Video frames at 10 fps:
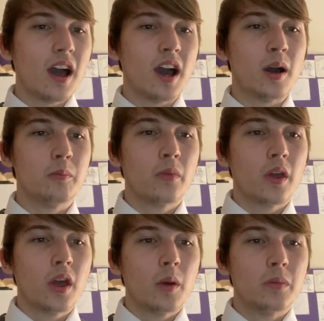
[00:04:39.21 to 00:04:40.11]

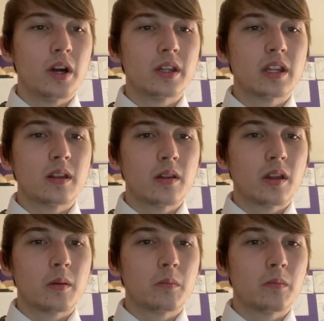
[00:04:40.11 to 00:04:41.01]
But
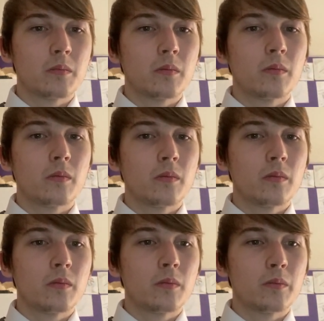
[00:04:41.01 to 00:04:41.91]

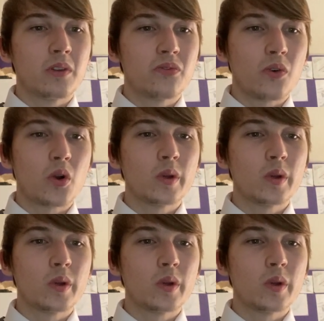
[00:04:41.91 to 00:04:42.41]
before